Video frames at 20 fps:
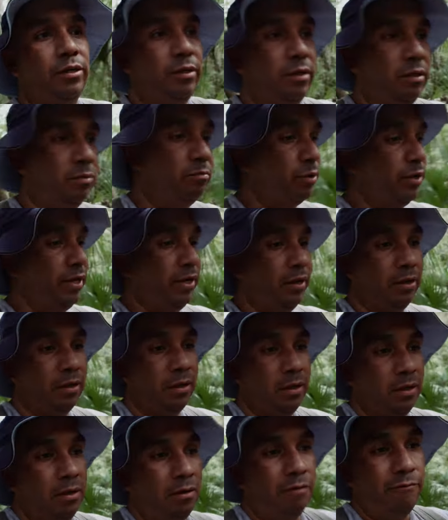You can bring
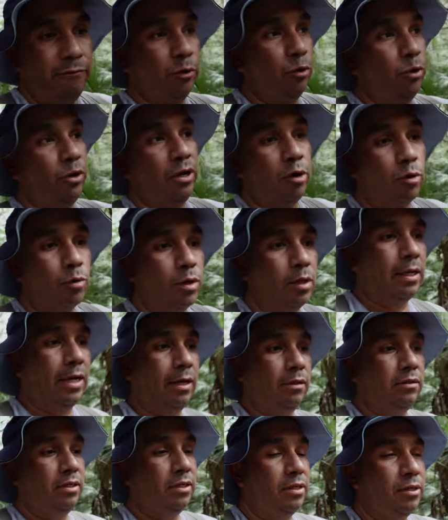food and grill
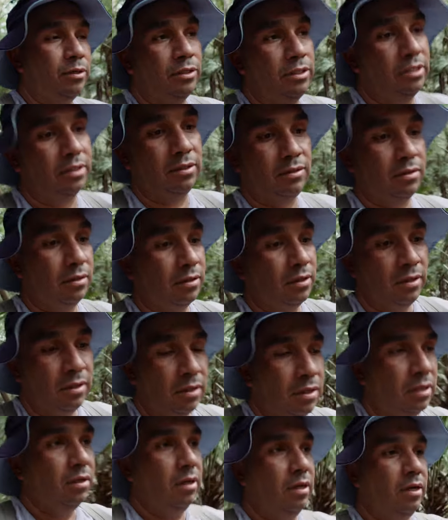out there, or just
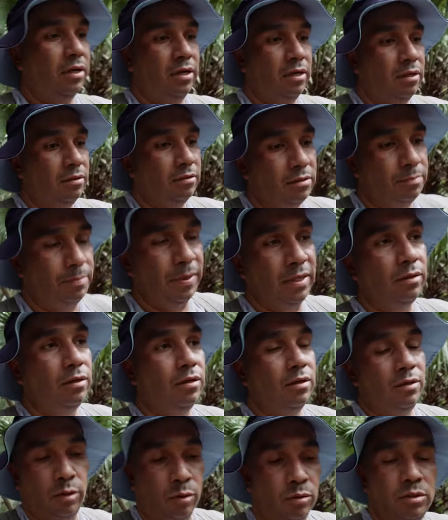uh, spend a,
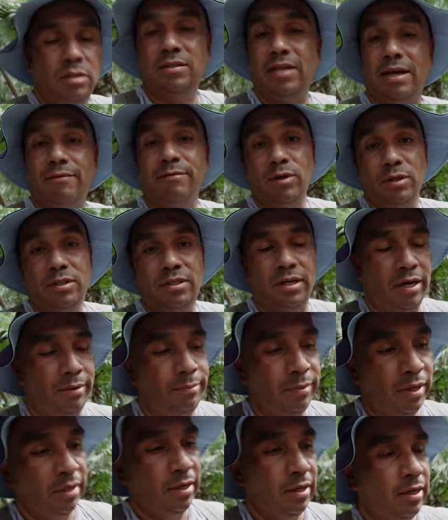you know just have a good
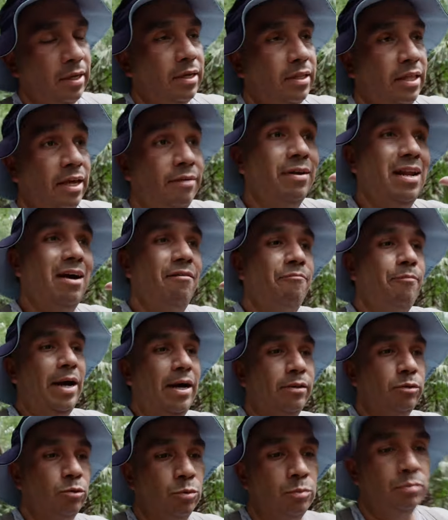time. They even have
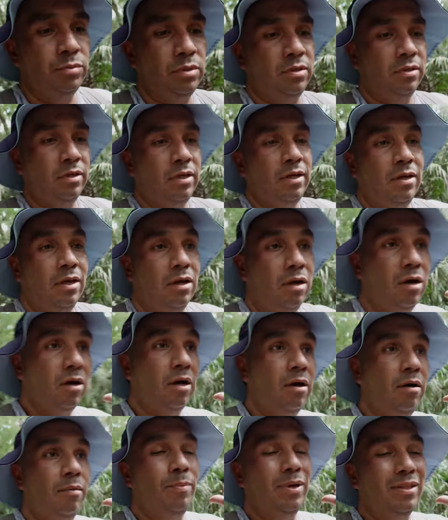bathrooms,
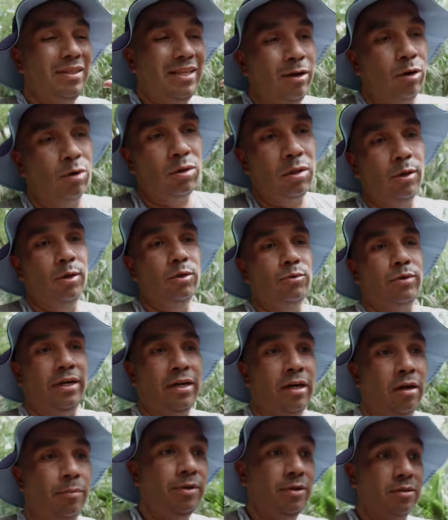uh, but they are closed right
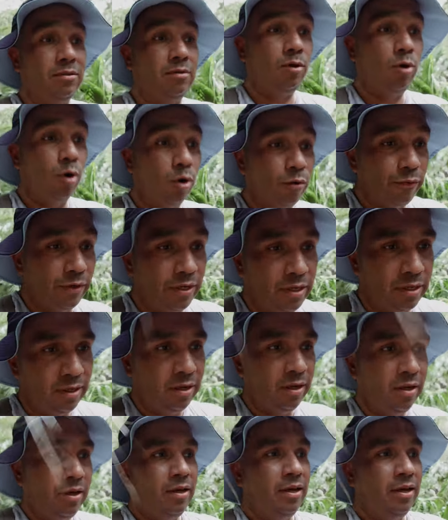now because of COVID.